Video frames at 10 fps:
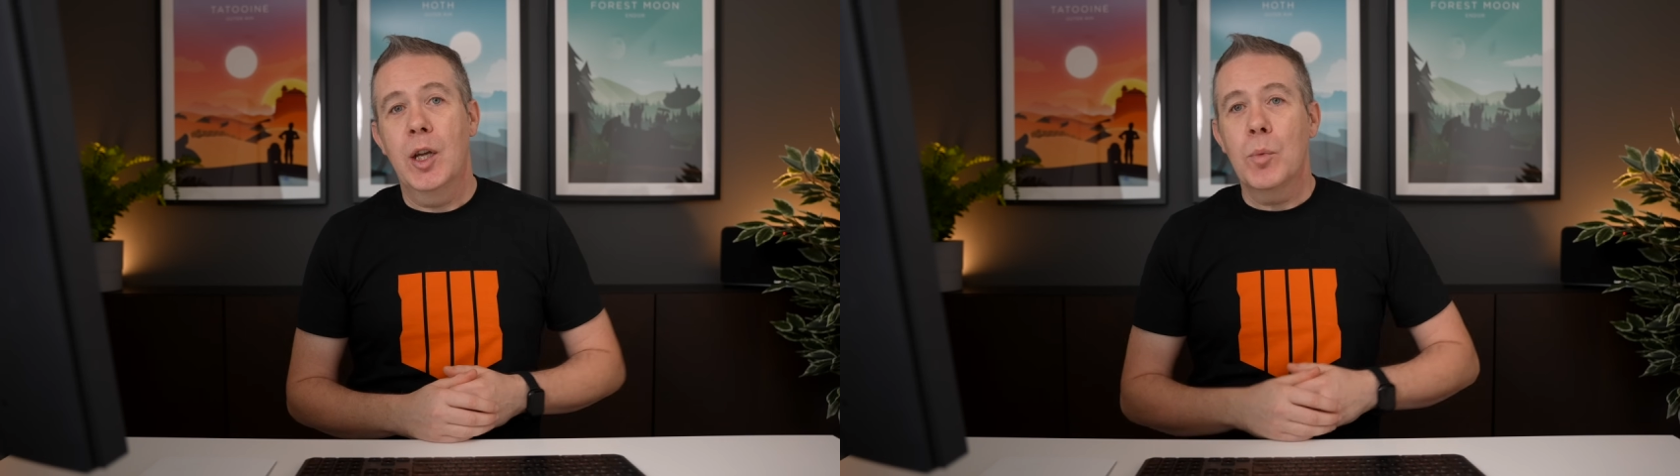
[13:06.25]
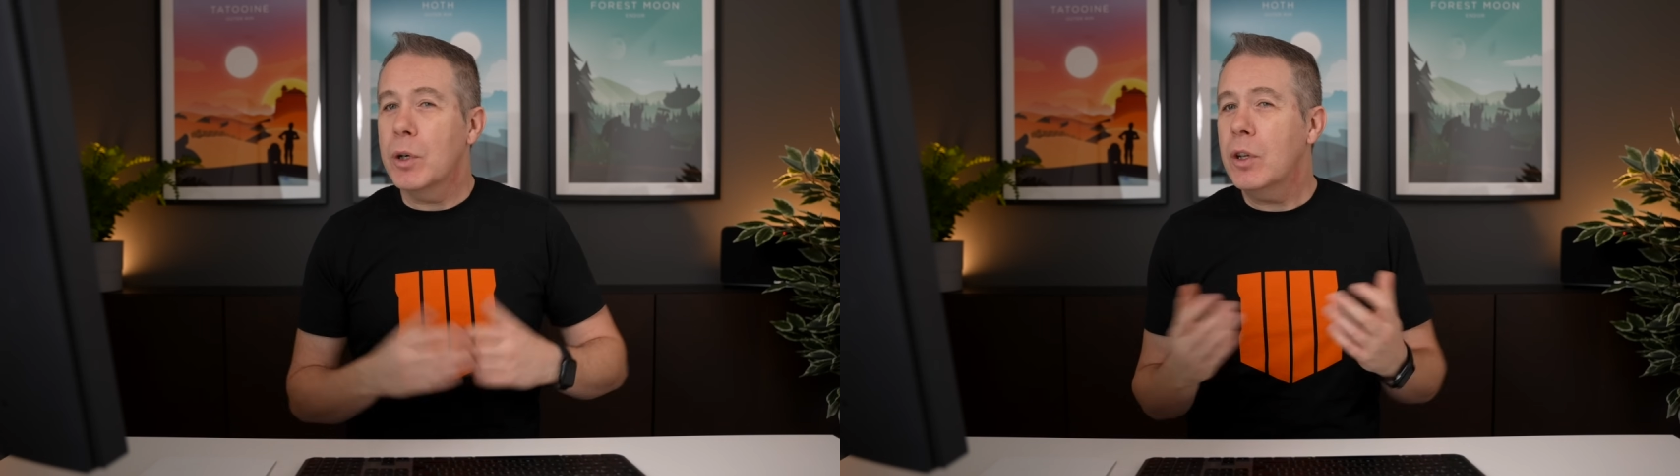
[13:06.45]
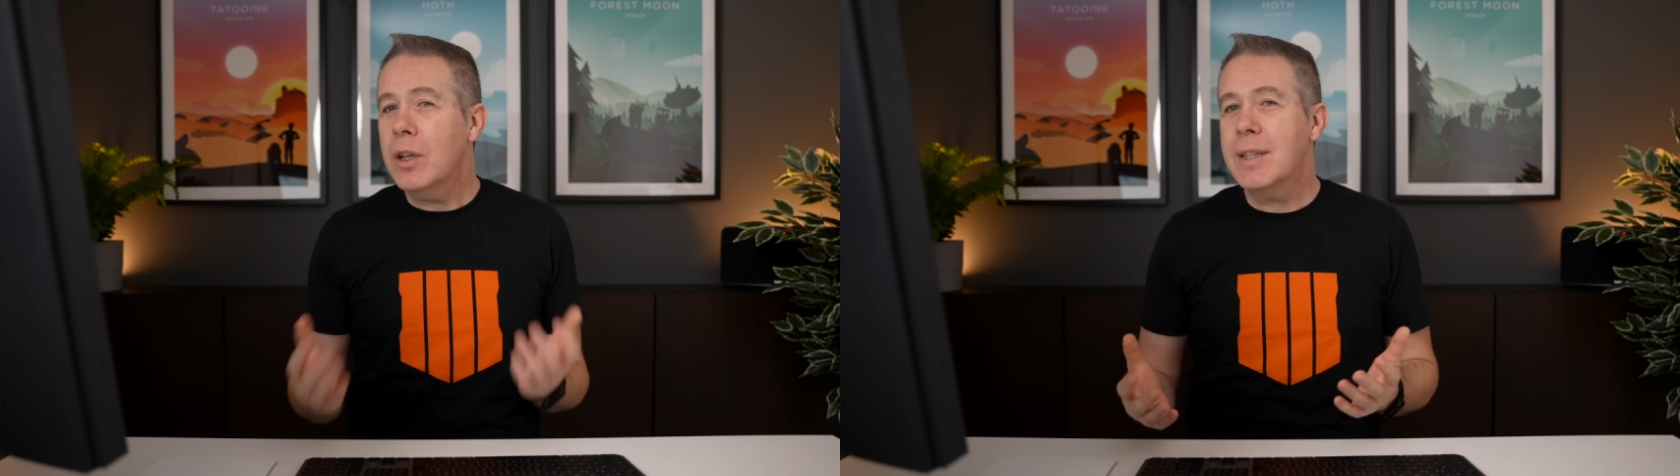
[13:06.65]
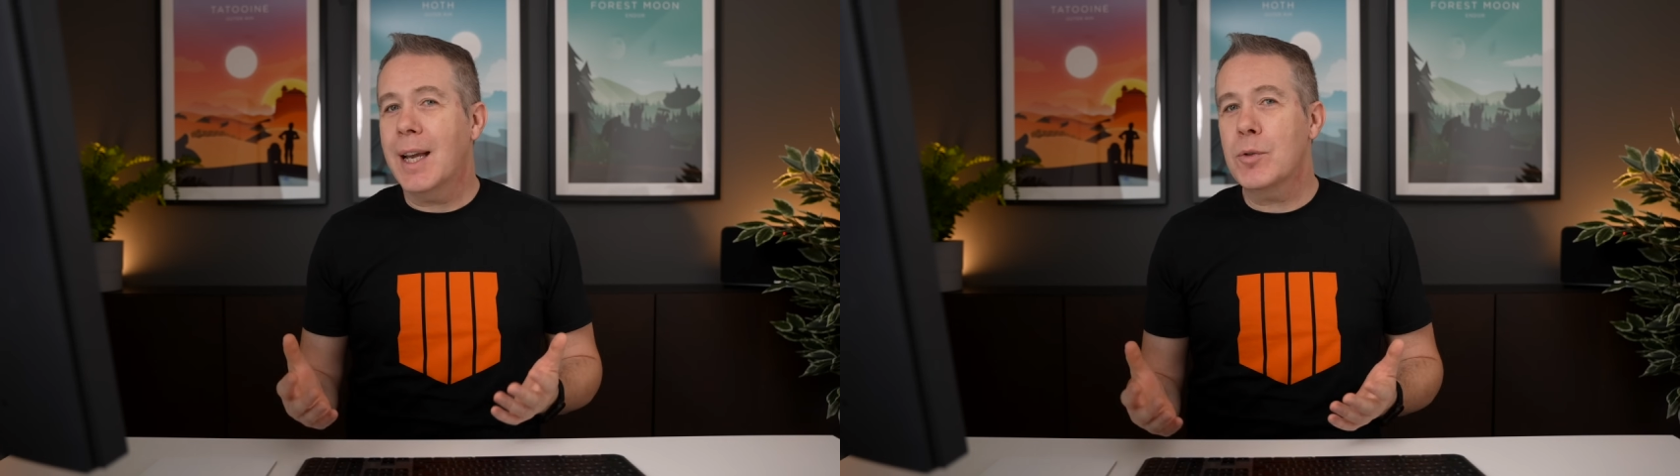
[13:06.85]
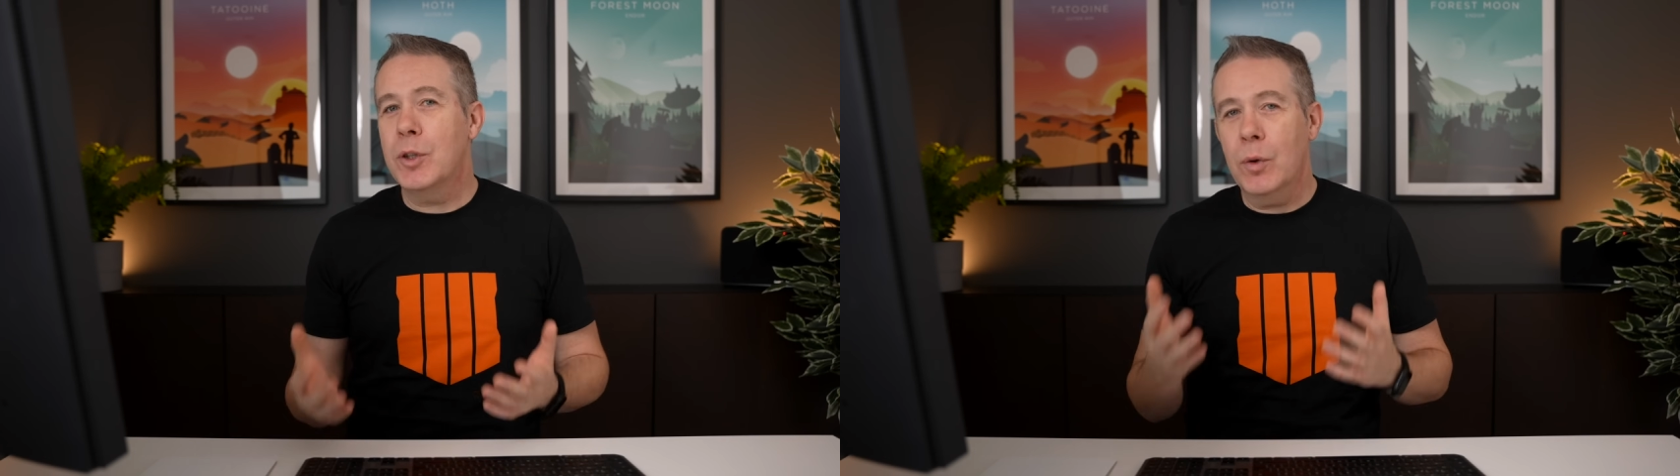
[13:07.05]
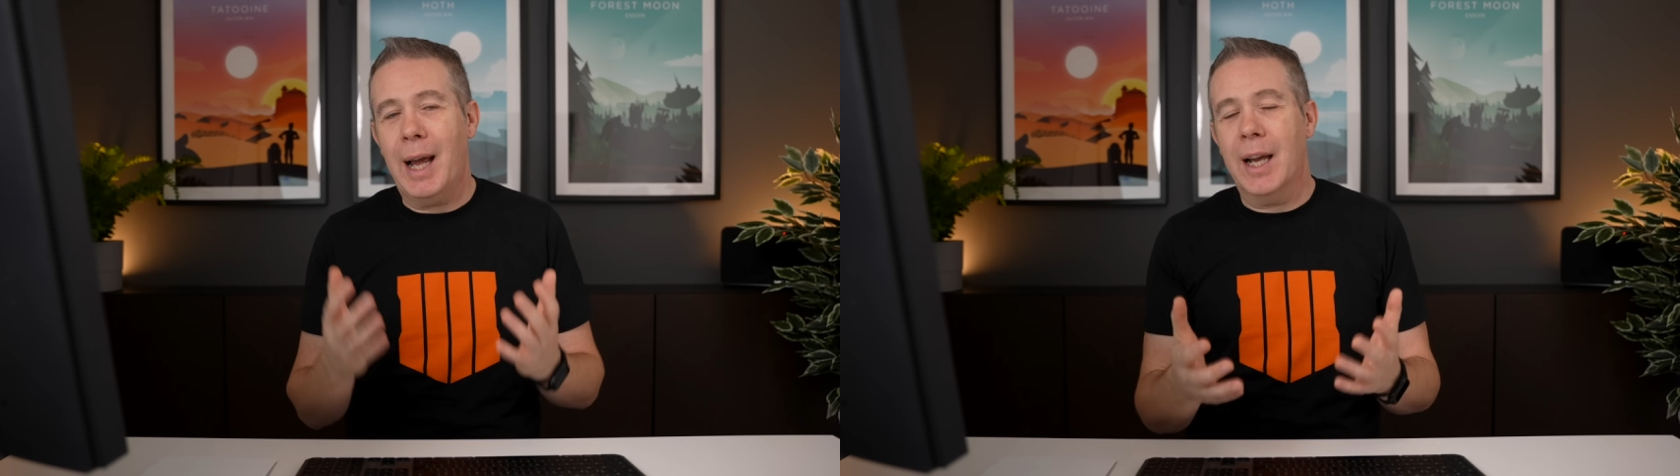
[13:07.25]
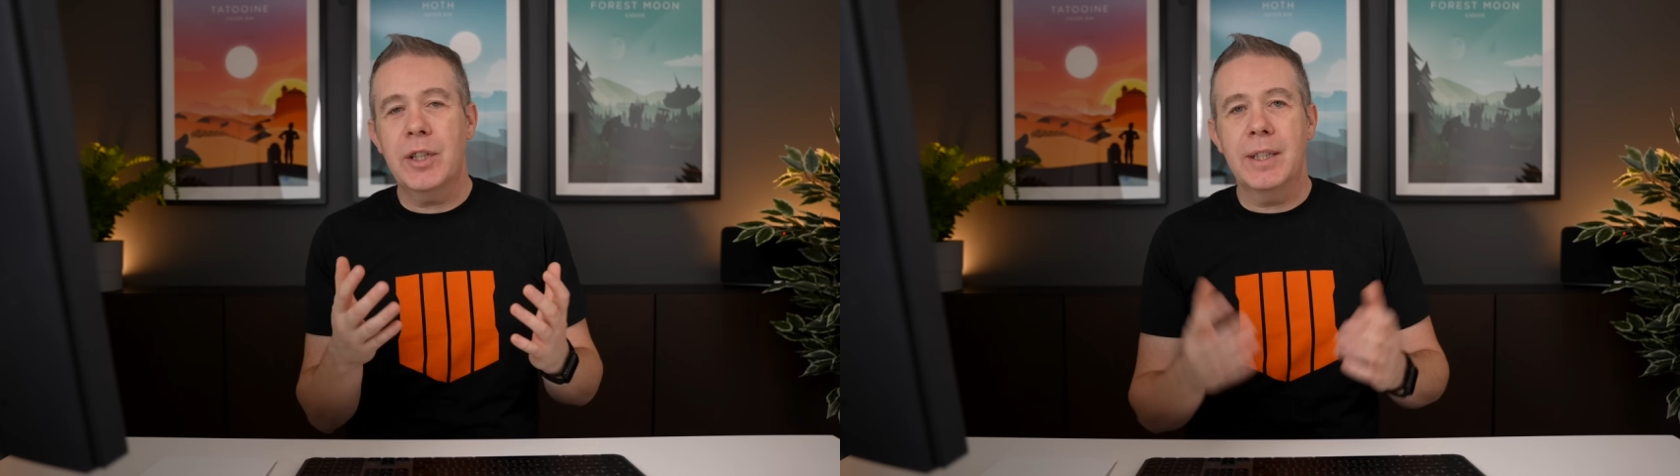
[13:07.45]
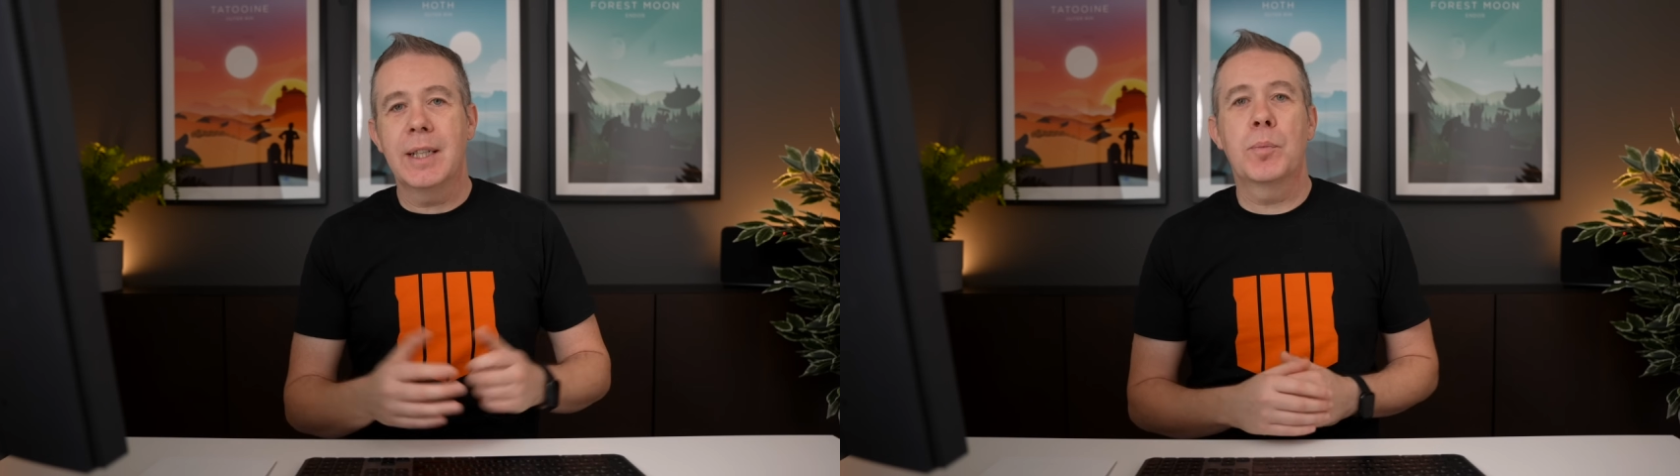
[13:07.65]
But a lot of times we don't actually
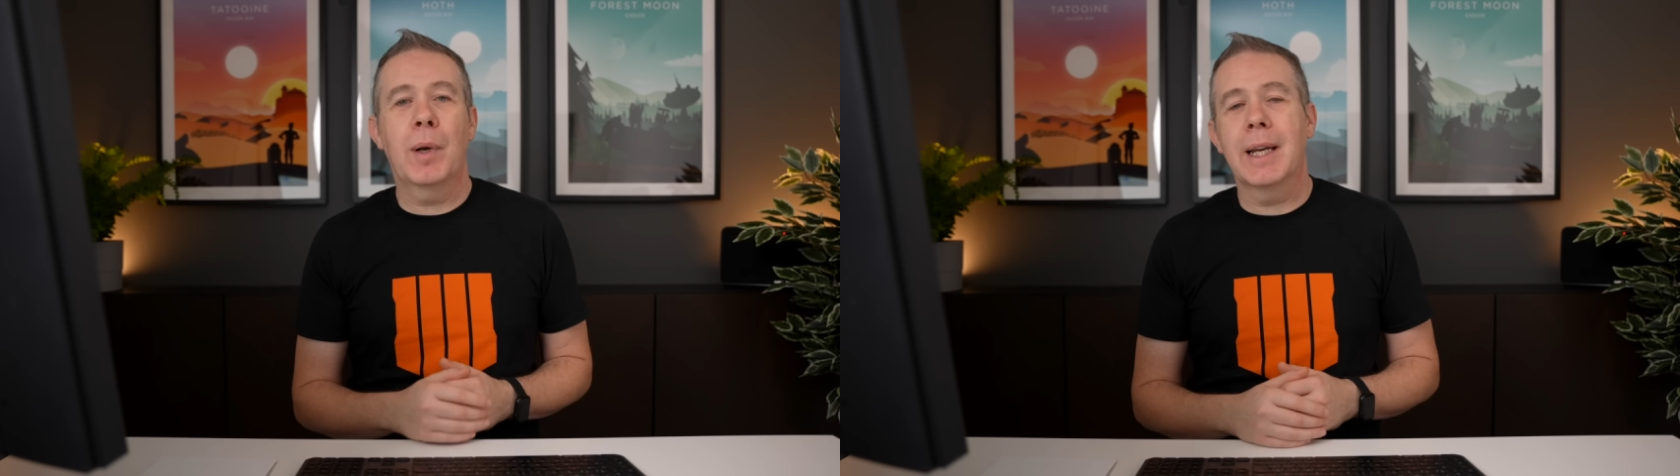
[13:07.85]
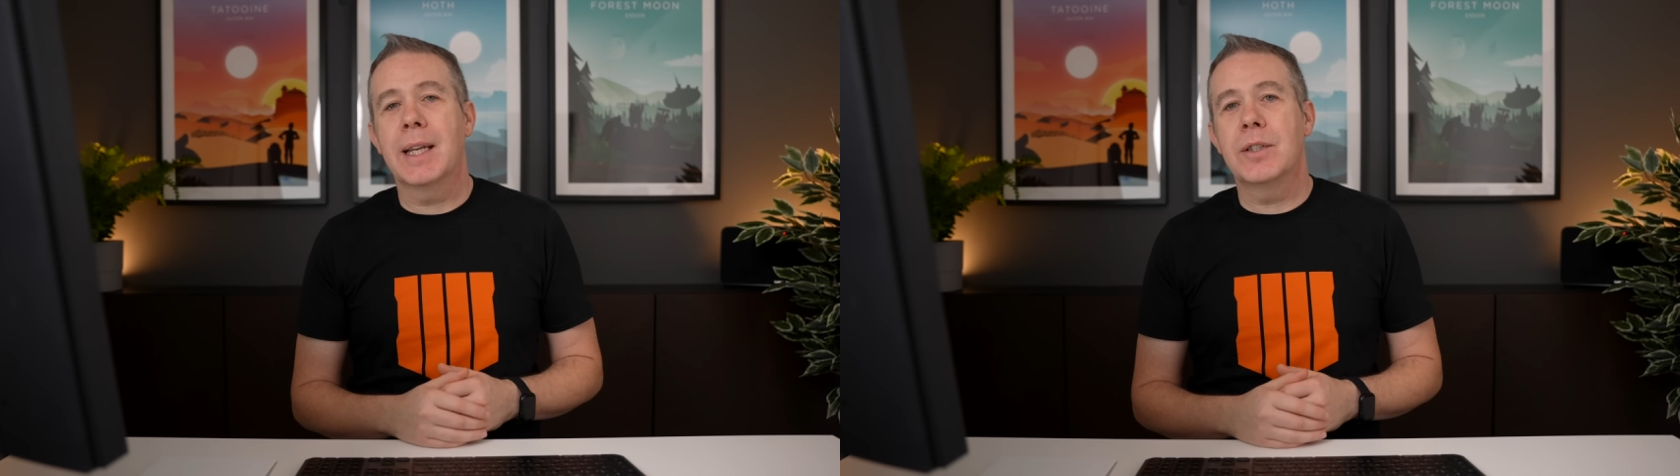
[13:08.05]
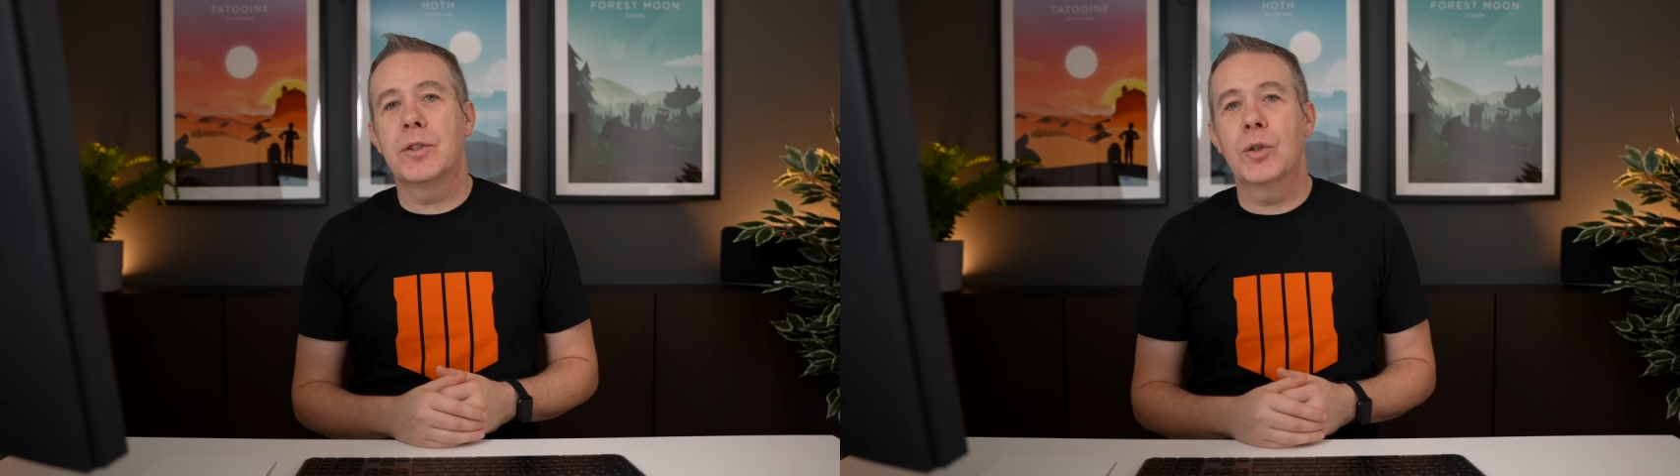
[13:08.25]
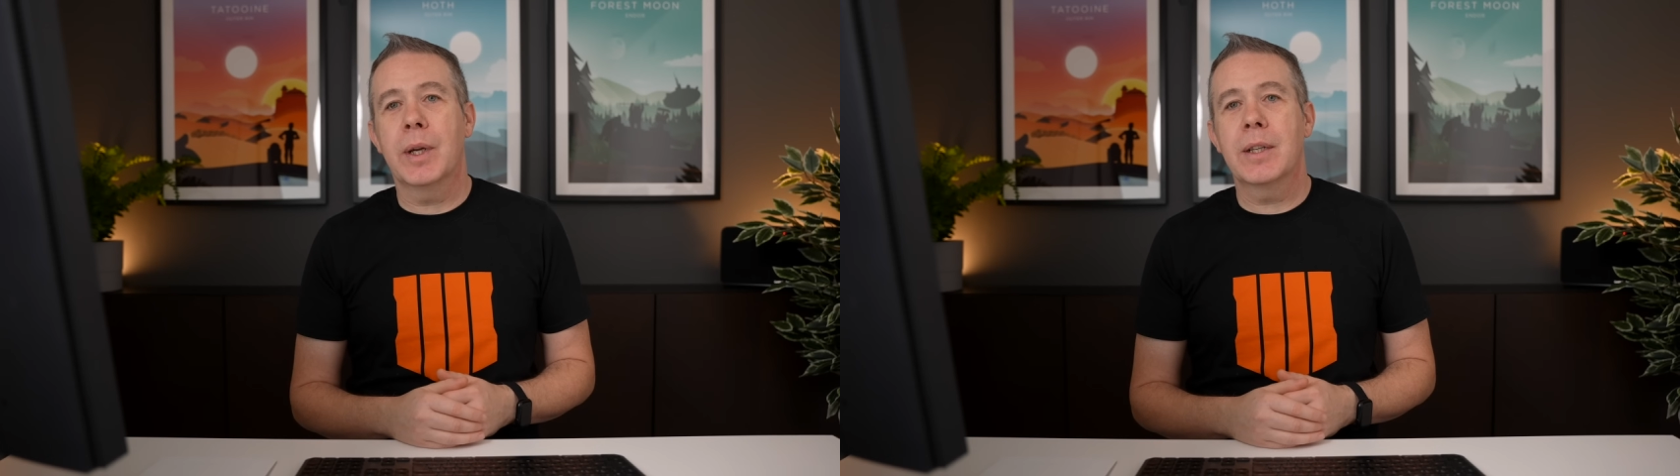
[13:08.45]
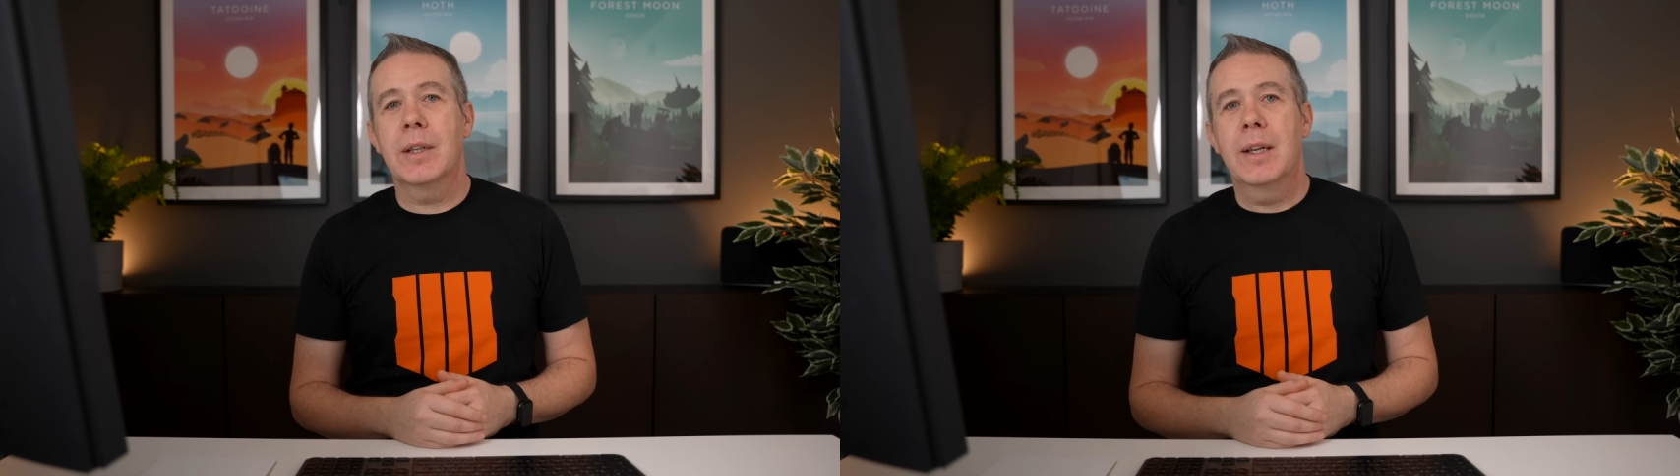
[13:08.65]
need a plugin to do it.